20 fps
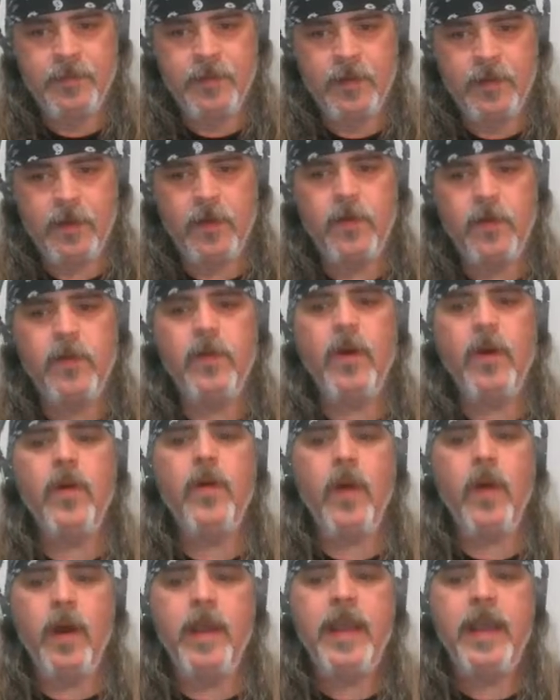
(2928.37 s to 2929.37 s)

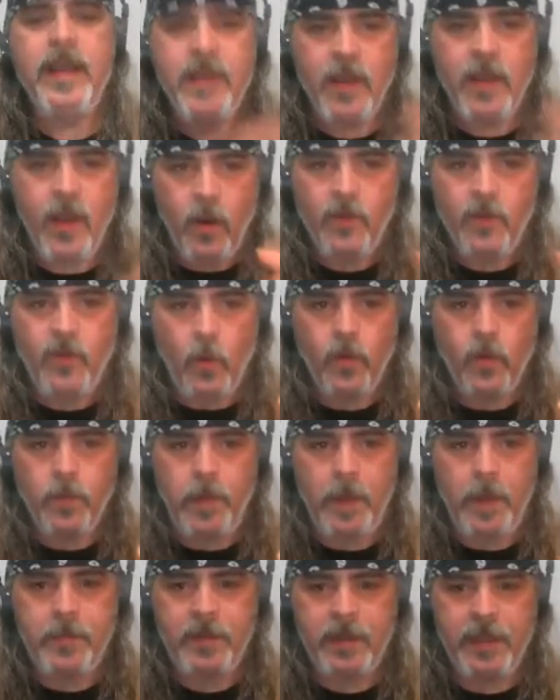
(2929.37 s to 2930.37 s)
In the total
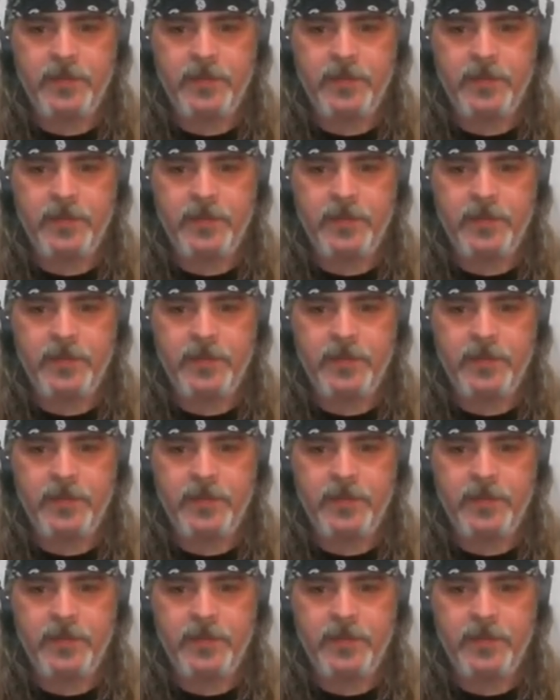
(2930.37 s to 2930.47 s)
population.